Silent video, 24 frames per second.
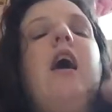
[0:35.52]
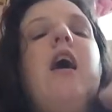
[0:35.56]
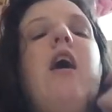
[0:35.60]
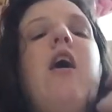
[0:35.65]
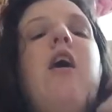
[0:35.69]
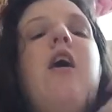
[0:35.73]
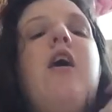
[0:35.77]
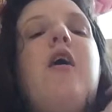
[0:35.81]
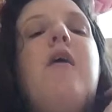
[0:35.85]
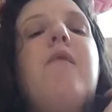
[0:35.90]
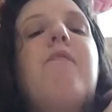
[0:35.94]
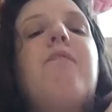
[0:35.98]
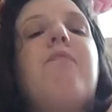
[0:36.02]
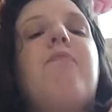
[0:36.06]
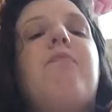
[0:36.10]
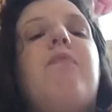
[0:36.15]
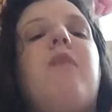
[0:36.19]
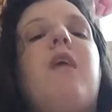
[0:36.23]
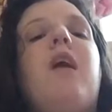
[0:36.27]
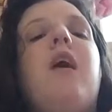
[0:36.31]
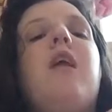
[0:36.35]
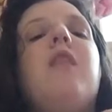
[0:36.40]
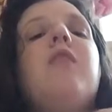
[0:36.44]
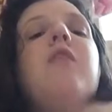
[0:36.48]
Um,
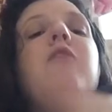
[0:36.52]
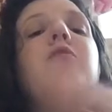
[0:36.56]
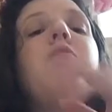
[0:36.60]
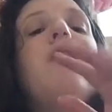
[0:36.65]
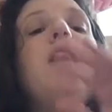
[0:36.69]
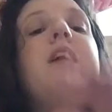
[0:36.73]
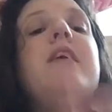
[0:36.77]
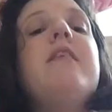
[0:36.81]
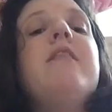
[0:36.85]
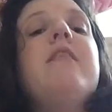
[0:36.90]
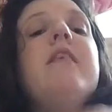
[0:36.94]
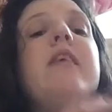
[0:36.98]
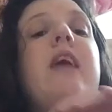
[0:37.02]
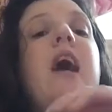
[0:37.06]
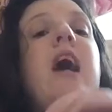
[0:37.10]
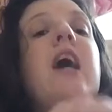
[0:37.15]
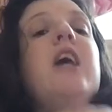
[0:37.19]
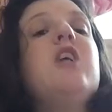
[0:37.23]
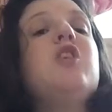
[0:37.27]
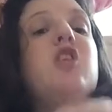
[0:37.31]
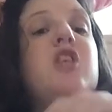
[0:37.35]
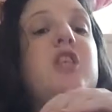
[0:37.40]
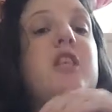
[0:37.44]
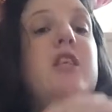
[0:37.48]
the recent
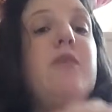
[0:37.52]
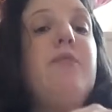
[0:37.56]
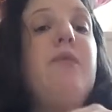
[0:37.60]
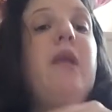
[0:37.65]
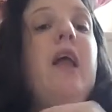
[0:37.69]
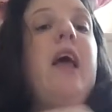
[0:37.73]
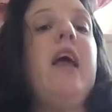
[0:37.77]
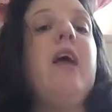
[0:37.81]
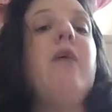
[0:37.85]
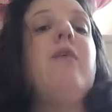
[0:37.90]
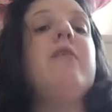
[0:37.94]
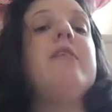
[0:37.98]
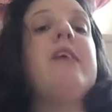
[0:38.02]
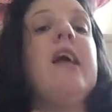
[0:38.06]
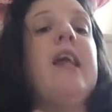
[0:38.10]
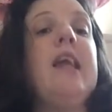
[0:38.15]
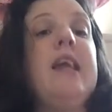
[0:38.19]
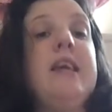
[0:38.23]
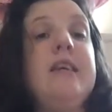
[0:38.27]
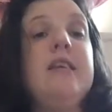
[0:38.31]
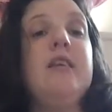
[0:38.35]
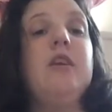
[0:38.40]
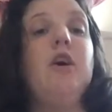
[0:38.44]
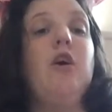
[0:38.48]
actress to play was
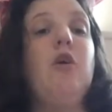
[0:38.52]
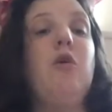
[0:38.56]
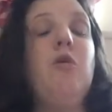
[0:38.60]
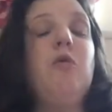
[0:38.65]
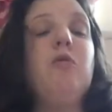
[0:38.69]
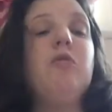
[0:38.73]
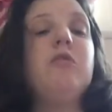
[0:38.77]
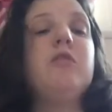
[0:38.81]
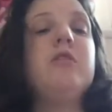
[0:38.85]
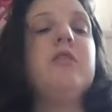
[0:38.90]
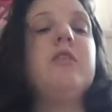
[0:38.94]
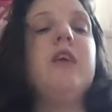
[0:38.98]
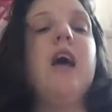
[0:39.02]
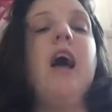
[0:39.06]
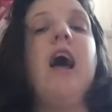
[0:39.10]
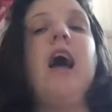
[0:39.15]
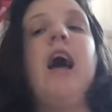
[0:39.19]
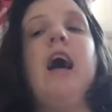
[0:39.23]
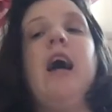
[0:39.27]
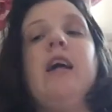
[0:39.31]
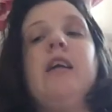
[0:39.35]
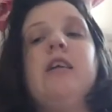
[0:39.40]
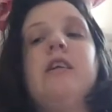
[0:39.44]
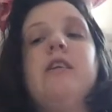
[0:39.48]
Alice Nokes,
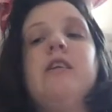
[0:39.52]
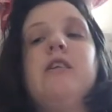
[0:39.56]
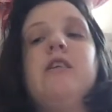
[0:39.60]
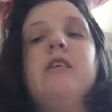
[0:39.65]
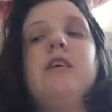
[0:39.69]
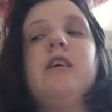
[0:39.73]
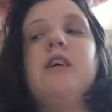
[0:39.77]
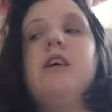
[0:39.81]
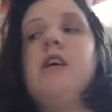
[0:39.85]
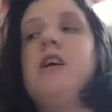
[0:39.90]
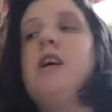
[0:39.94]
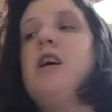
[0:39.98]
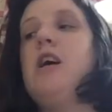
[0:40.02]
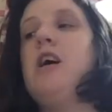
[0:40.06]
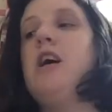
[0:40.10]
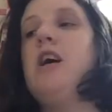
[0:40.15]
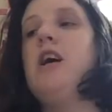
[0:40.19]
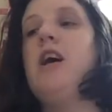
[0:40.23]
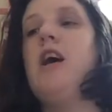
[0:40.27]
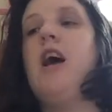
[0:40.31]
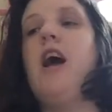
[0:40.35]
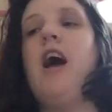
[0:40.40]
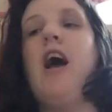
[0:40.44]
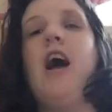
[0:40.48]
and
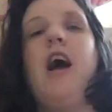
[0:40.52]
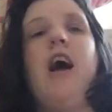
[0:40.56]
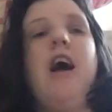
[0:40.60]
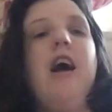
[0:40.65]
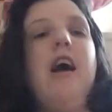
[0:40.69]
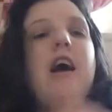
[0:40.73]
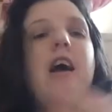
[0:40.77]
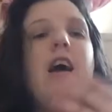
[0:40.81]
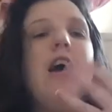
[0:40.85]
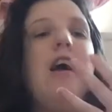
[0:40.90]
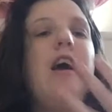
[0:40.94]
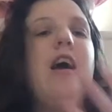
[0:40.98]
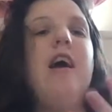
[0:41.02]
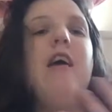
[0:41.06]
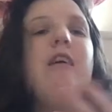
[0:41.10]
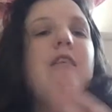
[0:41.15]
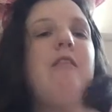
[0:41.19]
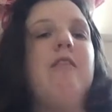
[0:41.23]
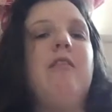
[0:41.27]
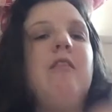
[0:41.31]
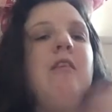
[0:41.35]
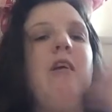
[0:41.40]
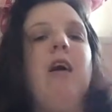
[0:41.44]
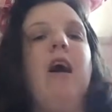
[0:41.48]
I,
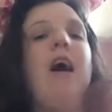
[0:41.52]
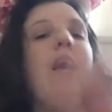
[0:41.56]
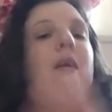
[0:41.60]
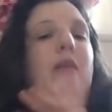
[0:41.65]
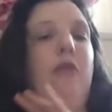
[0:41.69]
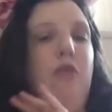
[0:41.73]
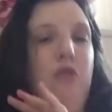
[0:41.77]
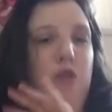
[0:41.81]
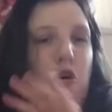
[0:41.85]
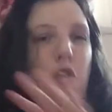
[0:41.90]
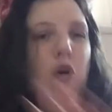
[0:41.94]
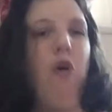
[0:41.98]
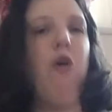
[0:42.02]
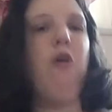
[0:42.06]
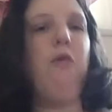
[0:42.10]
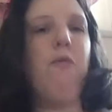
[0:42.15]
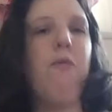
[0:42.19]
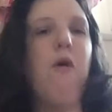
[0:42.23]
well, I'll talk